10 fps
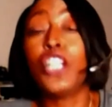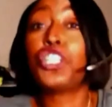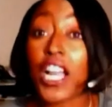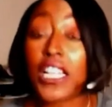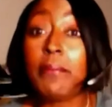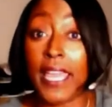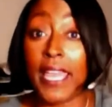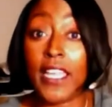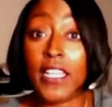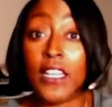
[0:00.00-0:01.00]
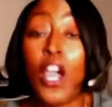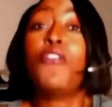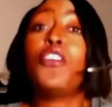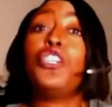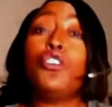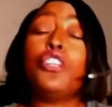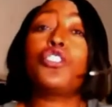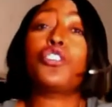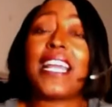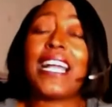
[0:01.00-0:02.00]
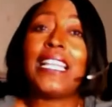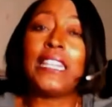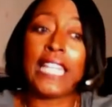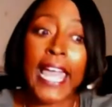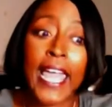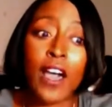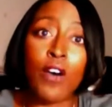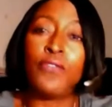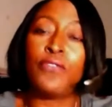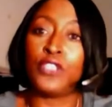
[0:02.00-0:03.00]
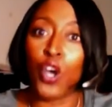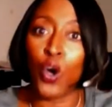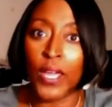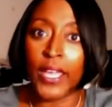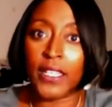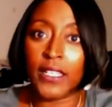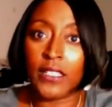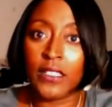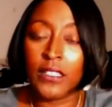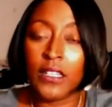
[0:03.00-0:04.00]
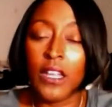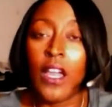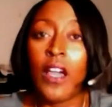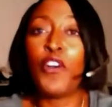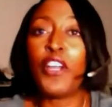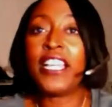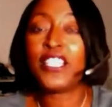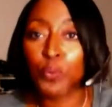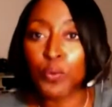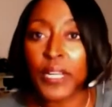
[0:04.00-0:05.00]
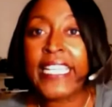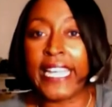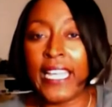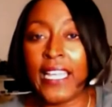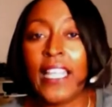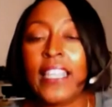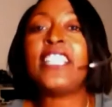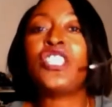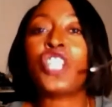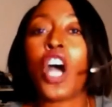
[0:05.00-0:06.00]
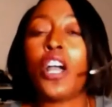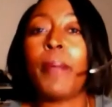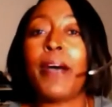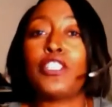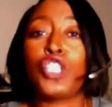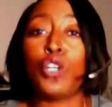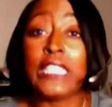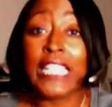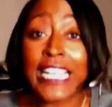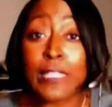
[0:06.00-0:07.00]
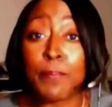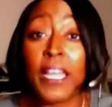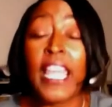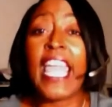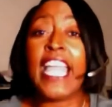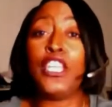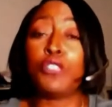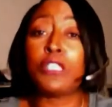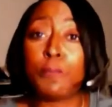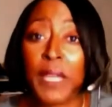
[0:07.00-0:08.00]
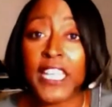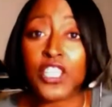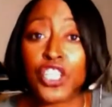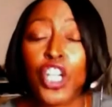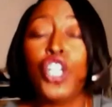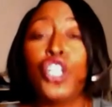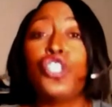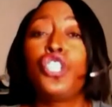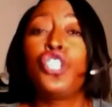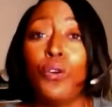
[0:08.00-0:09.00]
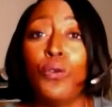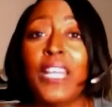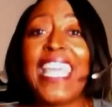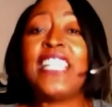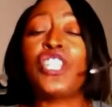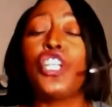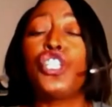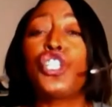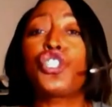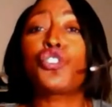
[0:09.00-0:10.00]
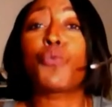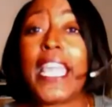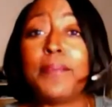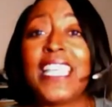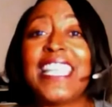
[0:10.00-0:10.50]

Charlamagne, for you to try to clown Floyd for his reading, let's talk about your lisp and your speech. Dude, it's Stripes.